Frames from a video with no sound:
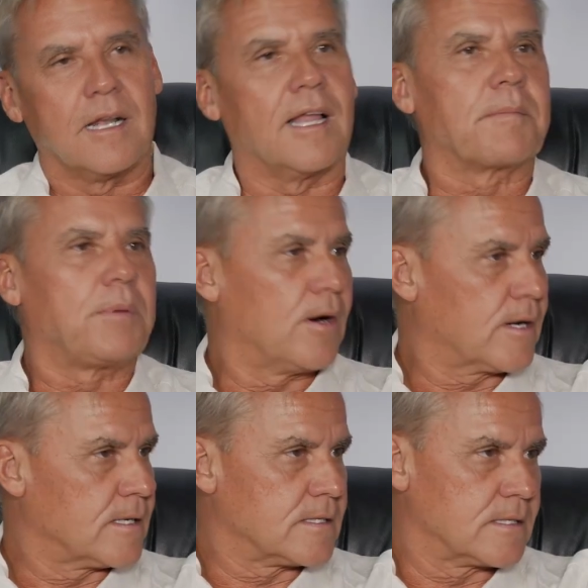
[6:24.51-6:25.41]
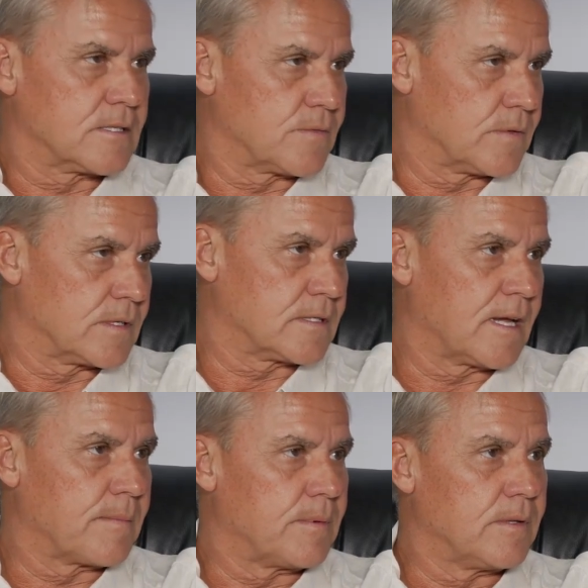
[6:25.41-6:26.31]
like Parkinson's, for
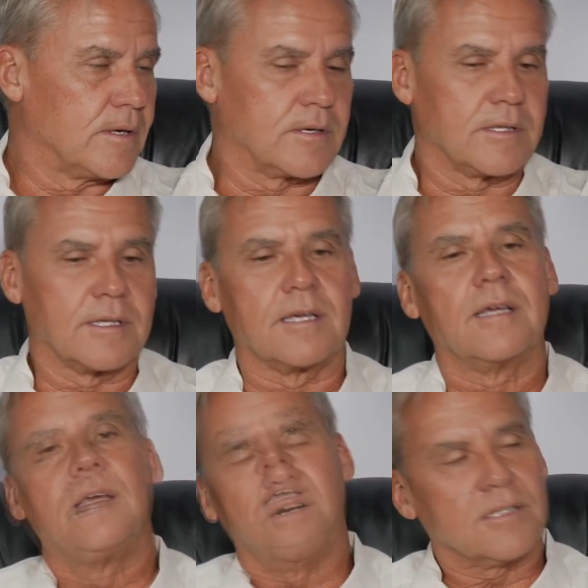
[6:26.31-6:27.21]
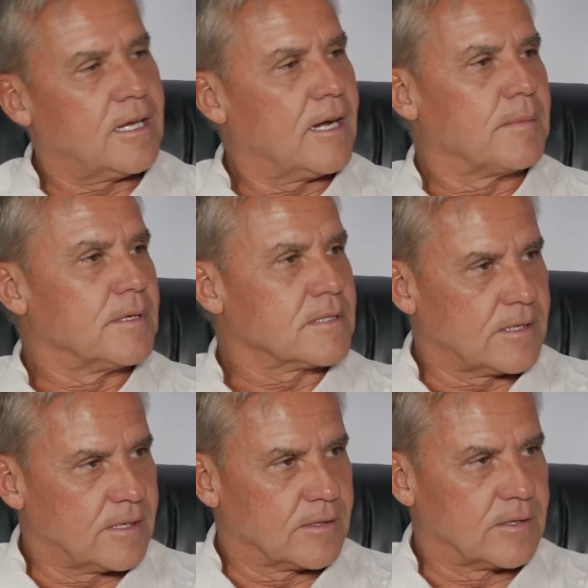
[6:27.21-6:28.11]
example, locally, Alzheimer's
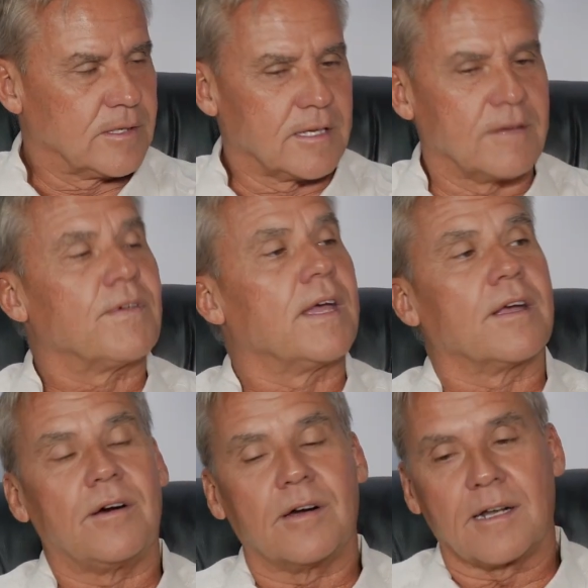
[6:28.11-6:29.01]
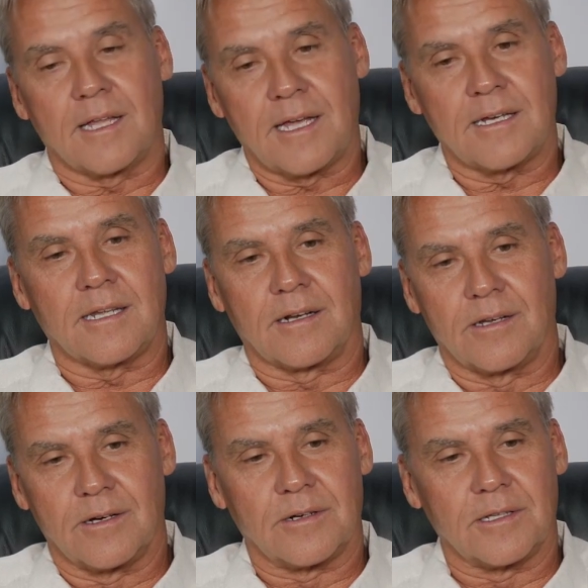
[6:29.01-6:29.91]
locally, Vanguard Landing
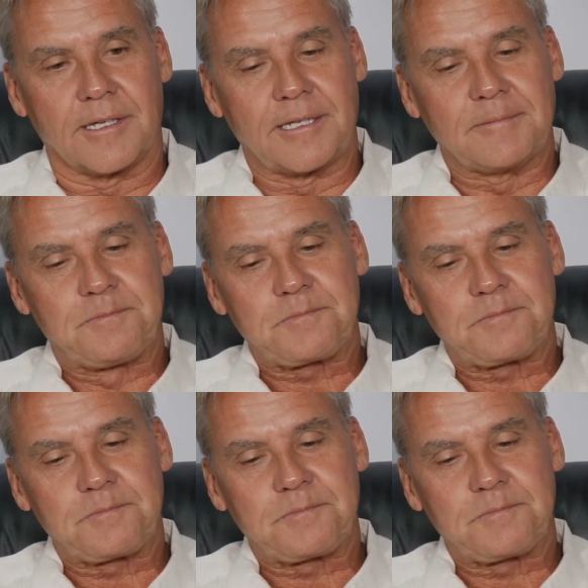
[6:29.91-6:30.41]
locally,